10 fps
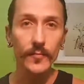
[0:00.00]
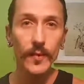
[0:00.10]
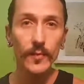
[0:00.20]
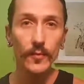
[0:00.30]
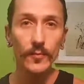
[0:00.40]

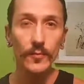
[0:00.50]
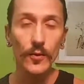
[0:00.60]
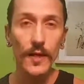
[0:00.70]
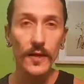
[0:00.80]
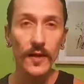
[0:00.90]

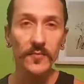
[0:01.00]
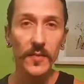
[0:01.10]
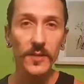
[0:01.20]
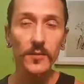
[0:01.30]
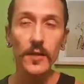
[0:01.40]
rotator cuff
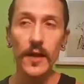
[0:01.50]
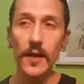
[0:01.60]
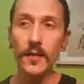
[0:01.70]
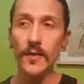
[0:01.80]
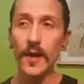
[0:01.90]
muscle,
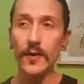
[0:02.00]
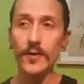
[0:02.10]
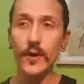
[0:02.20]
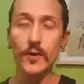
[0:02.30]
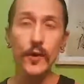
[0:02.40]
that you
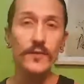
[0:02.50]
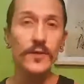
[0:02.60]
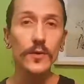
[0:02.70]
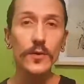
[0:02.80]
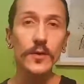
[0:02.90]
don't overdo
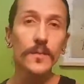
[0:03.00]
it.